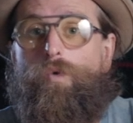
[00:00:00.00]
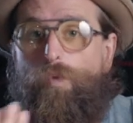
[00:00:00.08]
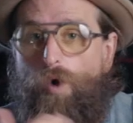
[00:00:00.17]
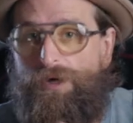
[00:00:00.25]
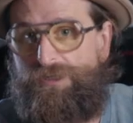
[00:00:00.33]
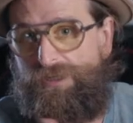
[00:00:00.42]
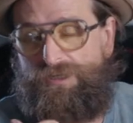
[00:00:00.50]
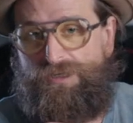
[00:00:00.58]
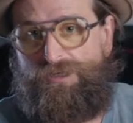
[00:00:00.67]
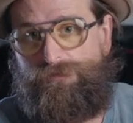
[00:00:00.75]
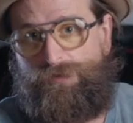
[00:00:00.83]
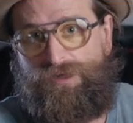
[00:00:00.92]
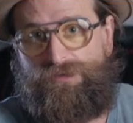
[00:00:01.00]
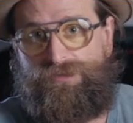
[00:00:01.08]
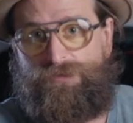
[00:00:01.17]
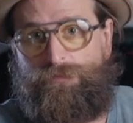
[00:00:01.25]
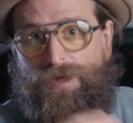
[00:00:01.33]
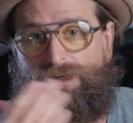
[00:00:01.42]
what to think about
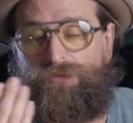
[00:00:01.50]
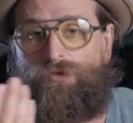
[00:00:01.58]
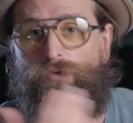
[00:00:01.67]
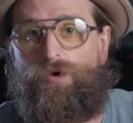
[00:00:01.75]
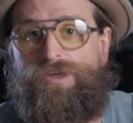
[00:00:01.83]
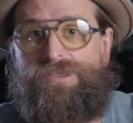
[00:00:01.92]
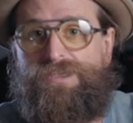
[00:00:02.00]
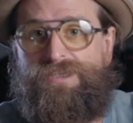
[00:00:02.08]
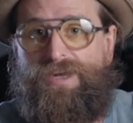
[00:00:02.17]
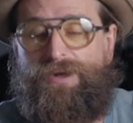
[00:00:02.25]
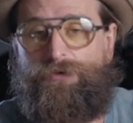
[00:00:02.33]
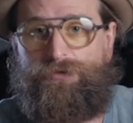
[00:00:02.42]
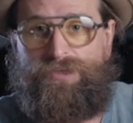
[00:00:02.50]
this bag. So what is this handle